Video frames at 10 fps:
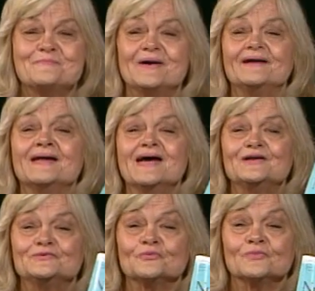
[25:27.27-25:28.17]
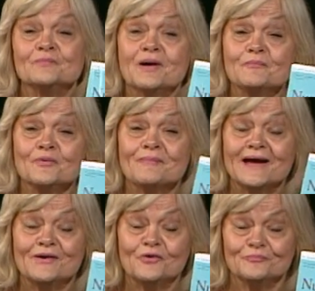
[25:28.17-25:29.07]
But remember
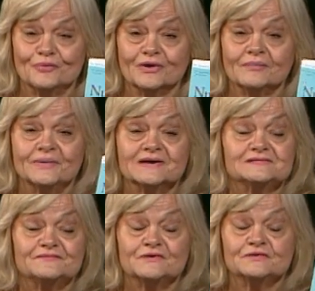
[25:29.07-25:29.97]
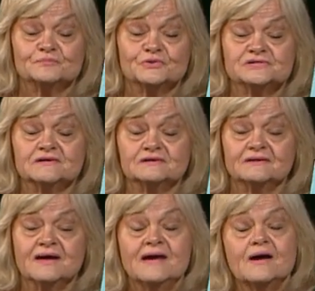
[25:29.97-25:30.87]
my own book, because
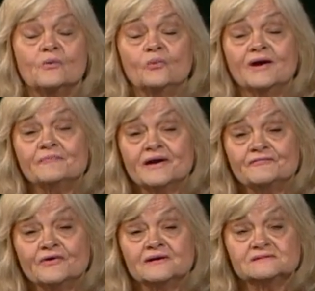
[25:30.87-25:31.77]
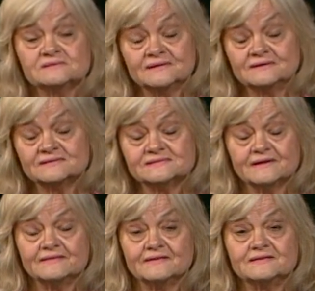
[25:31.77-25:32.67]
particularly one of my friends, Linda,
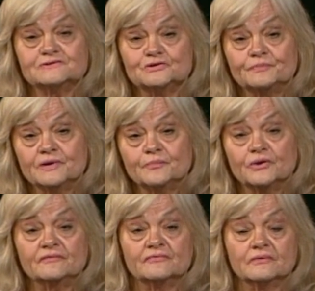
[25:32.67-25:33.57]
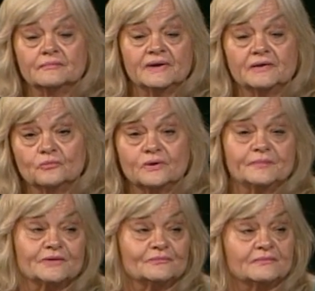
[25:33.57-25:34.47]
said that this should be a book for men,
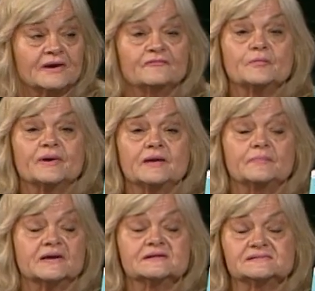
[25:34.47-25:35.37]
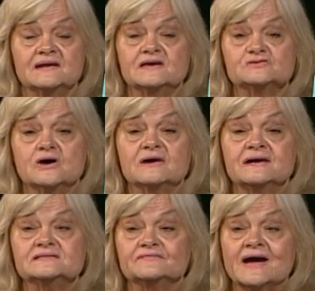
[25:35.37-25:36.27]
women, everybody, because it has all
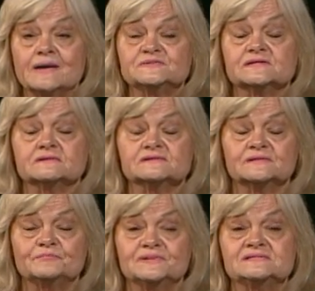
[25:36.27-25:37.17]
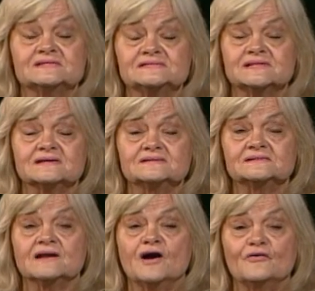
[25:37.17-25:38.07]
kinds of obstacles and business things
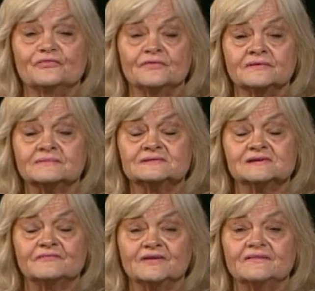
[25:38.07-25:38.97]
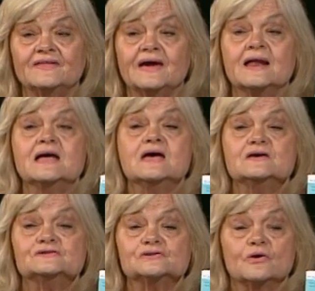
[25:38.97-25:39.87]
and health and stuff like that.
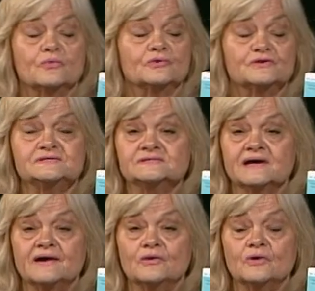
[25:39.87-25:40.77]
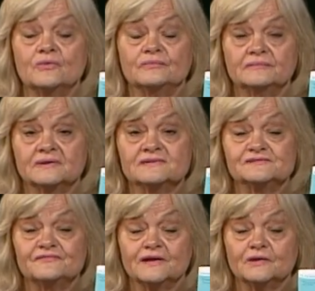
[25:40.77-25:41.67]
So Nurses on Our Own
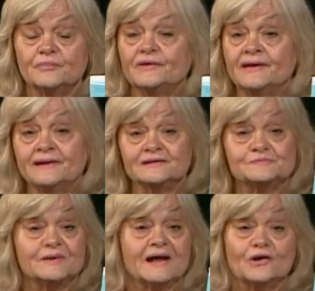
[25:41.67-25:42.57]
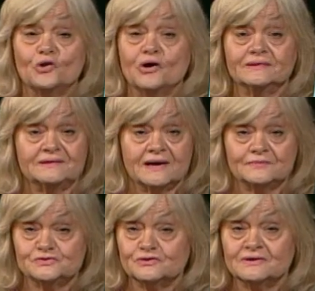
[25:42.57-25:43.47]
is available, and it's been out a long
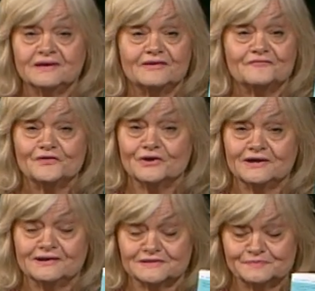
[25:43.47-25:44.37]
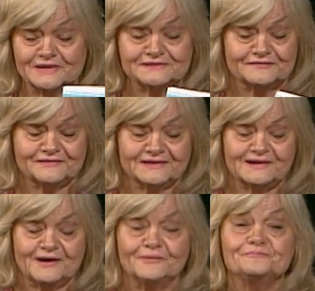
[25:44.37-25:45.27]
time, so you can get it very inexpensively
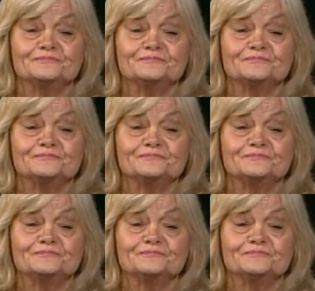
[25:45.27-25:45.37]
now.